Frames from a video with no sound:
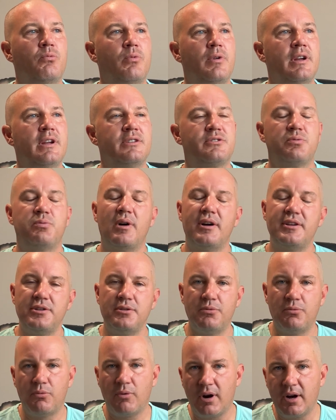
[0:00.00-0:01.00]
it's what
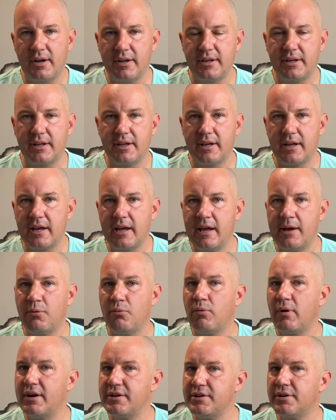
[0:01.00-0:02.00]
you want
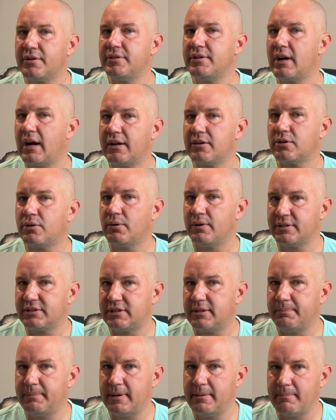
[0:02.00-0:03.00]
and what you're not going
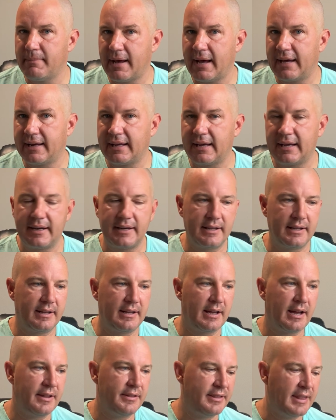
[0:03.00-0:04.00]
to be mad at.
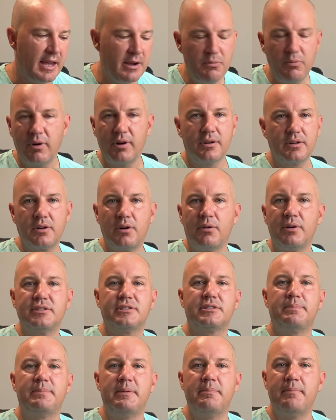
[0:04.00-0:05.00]
They weren't going
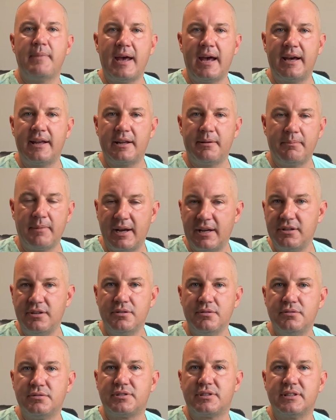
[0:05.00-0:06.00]
to be mad at my
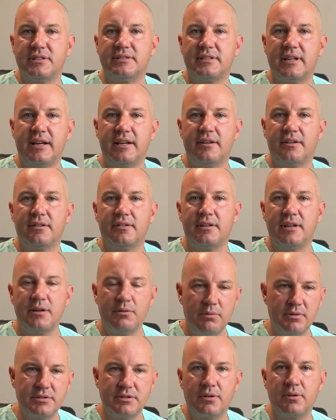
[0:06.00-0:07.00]
used container. It
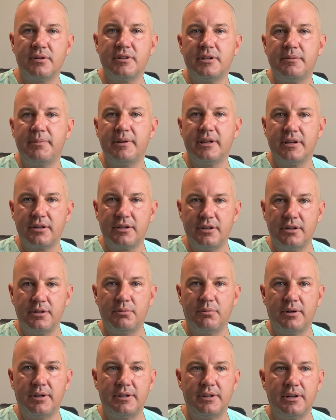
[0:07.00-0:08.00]
was going to be a good
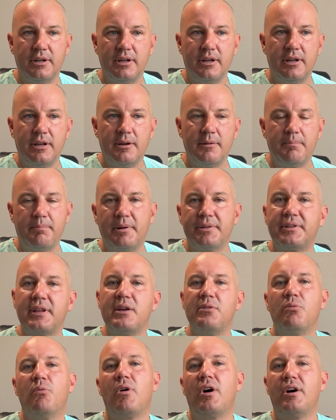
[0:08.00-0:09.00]
one, but they
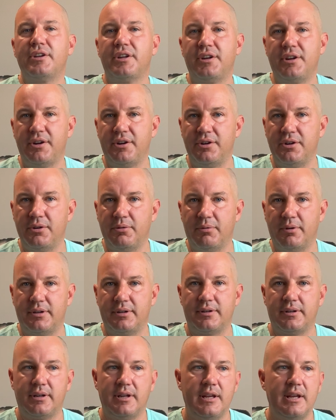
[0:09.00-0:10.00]
wanted a new
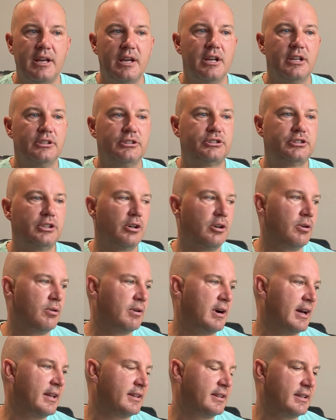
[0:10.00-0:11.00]
one.
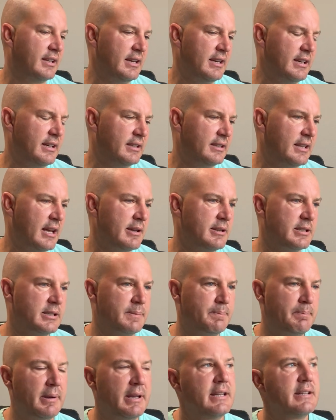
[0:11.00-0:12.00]
So I think they
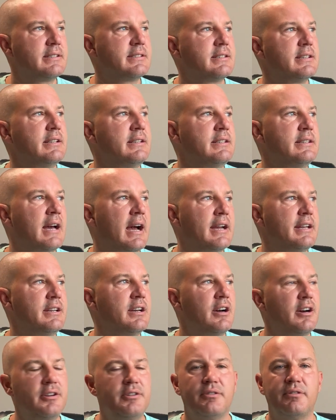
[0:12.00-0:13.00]
spent
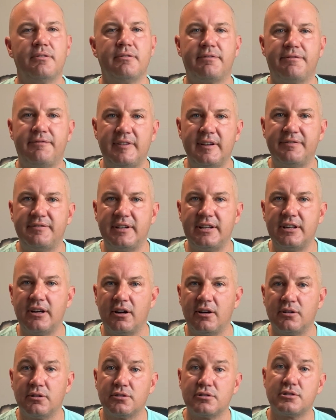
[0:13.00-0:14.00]

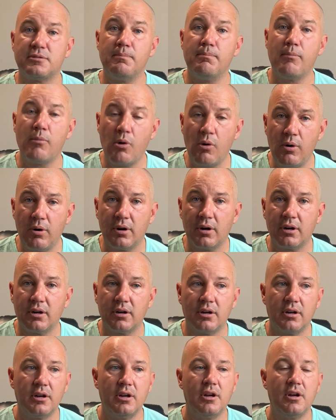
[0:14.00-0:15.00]
$950 more